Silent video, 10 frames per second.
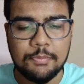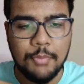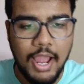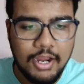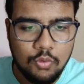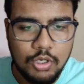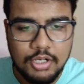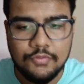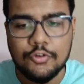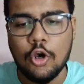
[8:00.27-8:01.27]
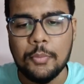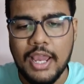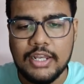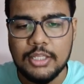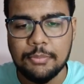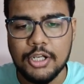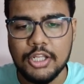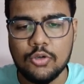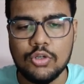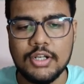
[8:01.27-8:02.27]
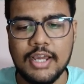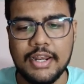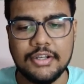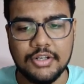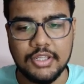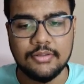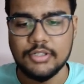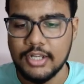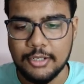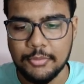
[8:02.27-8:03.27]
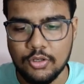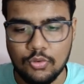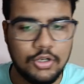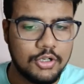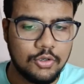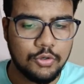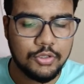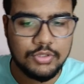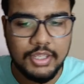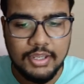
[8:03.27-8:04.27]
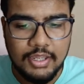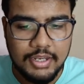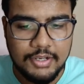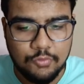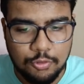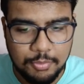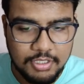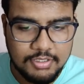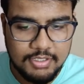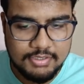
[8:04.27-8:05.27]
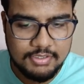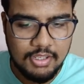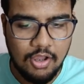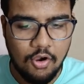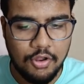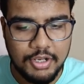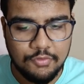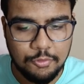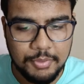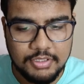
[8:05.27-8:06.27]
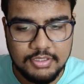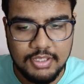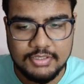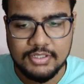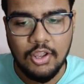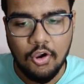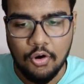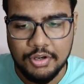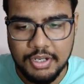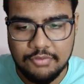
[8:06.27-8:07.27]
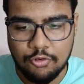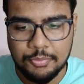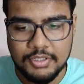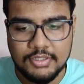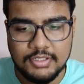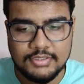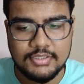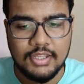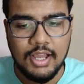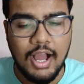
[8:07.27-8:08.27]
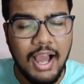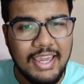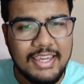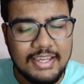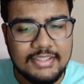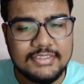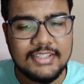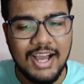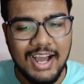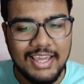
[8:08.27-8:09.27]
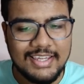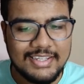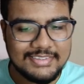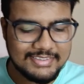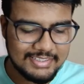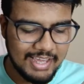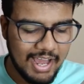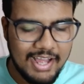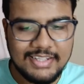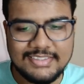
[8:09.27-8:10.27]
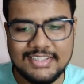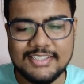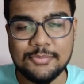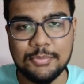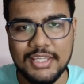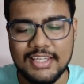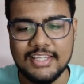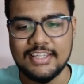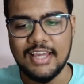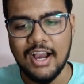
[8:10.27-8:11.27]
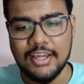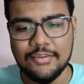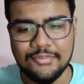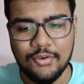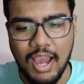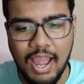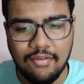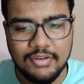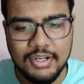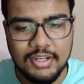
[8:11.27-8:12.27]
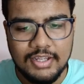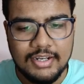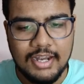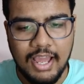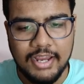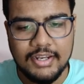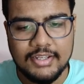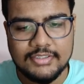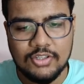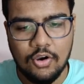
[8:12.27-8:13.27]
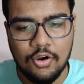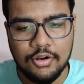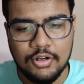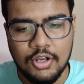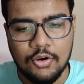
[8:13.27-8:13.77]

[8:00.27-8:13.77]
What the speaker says: backward from any particular directory? Let me know. Don't you think it would be this, or it would be this, or it would be this? I guess the answer is B. Yeah, if you have that Linux or